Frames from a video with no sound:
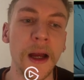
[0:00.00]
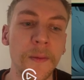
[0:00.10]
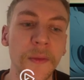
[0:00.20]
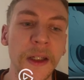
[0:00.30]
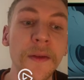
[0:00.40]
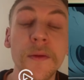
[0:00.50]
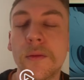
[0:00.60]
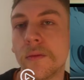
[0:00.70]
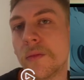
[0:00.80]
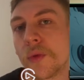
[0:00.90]

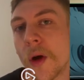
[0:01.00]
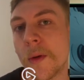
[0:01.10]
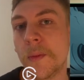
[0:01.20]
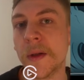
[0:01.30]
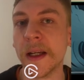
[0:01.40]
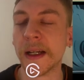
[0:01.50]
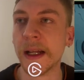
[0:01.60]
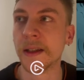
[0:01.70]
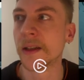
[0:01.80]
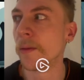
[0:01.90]
even probably
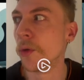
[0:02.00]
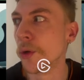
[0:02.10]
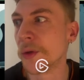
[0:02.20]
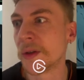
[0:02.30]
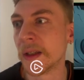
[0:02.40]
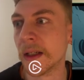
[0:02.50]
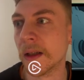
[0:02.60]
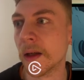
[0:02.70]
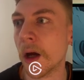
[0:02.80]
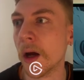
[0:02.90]
against the Blue
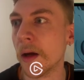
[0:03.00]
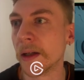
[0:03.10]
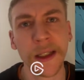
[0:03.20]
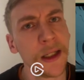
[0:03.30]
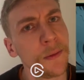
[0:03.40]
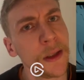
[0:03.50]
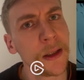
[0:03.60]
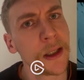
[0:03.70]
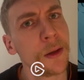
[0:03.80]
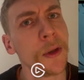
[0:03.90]
Steel
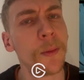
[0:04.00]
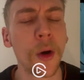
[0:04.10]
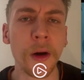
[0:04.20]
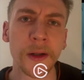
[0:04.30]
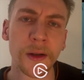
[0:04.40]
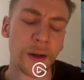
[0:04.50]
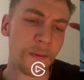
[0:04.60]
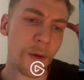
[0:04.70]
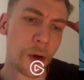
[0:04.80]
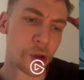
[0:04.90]
Kiwi Bird
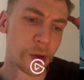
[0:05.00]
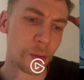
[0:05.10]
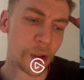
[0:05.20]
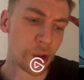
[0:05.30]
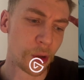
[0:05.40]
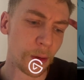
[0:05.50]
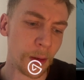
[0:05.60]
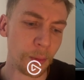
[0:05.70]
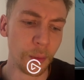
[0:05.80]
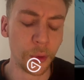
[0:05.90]
version,
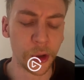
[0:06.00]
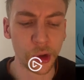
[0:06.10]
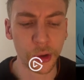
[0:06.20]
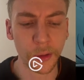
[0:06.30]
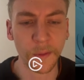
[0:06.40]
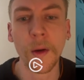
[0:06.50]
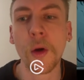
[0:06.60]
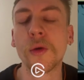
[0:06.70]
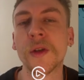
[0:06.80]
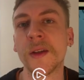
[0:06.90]
which
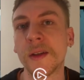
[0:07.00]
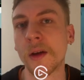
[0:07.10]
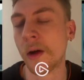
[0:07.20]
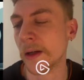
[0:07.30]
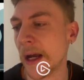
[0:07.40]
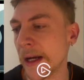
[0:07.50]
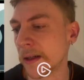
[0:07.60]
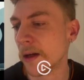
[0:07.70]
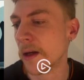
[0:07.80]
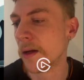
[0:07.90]
focuses on like
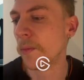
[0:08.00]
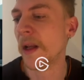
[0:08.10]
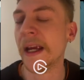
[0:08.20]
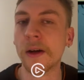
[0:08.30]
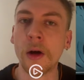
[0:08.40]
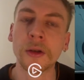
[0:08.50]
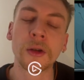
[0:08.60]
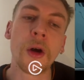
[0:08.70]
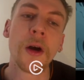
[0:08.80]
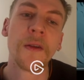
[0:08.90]
playing on
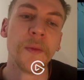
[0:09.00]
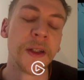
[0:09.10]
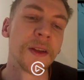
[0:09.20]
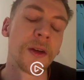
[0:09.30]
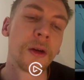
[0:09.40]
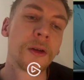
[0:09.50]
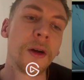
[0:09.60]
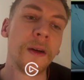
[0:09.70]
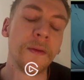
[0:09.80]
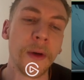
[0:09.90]
curve, minions on
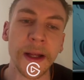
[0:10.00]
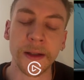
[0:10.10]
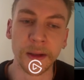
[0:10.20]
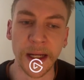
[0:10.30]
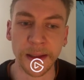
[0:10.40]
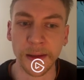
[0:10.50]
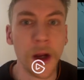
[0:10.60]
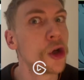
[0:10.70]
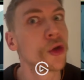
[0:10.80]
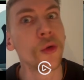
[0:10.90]
curve, rather than
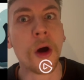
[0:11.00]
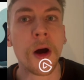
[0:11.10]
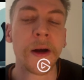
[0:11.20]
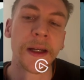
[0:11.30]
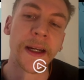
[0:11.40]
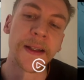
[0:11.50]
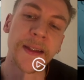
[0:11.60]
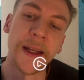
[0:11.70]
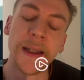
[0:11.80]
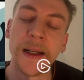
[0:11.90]
drawing and
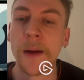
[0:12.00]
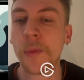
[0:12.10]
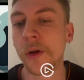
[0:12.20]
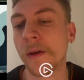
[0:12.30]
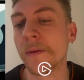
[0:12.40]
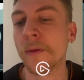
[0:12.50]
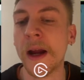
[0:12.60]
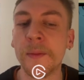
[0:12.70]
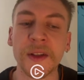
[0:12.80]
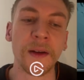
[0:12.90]
setting up a lot of
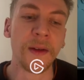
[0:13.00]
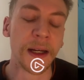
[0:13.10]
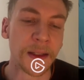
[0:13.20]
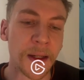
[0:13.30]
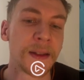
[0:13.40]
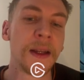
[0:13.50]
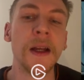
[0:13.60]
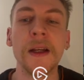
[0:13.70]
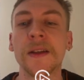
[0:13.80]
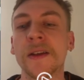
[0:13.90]
ramp, stuff like this.
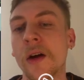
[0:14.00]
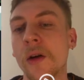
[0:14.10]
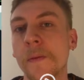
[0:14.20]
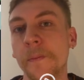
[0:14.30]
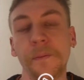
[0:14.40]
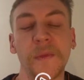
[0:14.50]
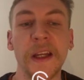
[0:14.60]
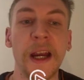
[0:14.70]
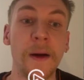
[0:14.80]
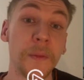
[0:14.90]
So
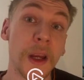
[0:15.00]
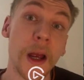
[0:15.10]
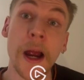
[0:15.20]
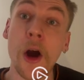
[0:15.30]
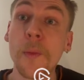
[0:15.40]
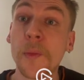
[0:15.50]
yeah, I hope